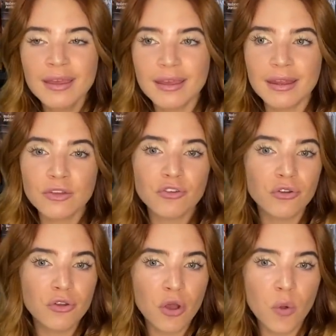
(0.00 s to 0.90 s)
getting to
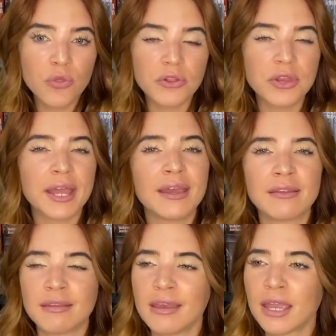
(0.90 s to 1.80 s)
know the land,
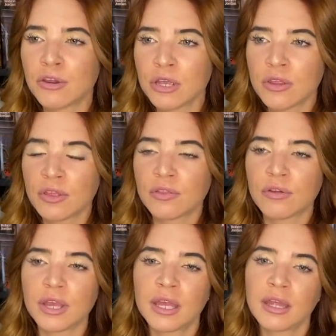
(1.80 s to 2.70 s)
the area that
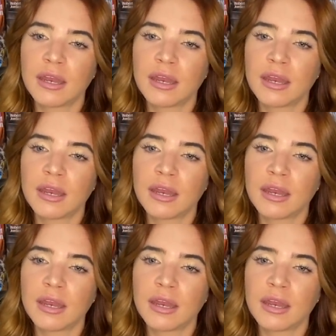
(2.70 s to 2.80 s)
they're in.